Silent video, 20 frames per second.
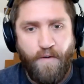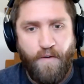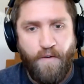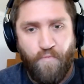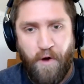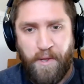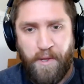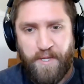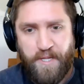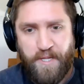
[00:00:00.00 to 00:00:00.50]

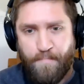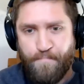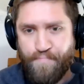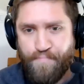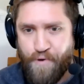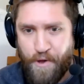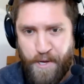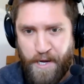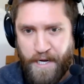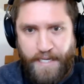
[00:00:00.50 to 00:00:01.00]
what is a
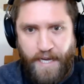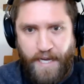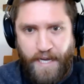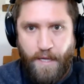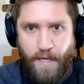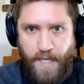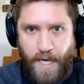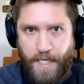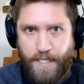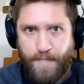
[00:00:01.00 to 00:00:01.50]

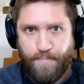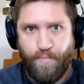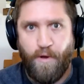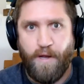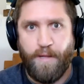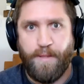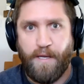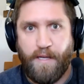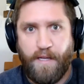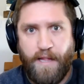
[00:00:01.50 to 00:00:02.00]
productized
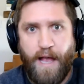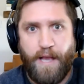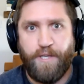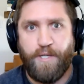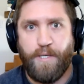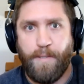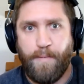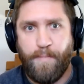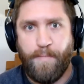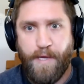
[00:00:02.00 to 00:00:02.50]
exploit that can
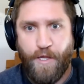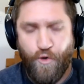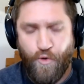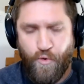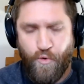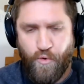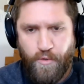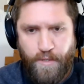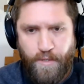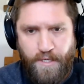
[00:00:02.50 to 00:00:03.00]
actually be
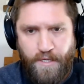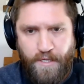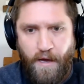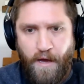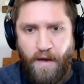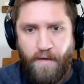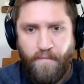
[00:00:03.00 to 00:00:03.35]
used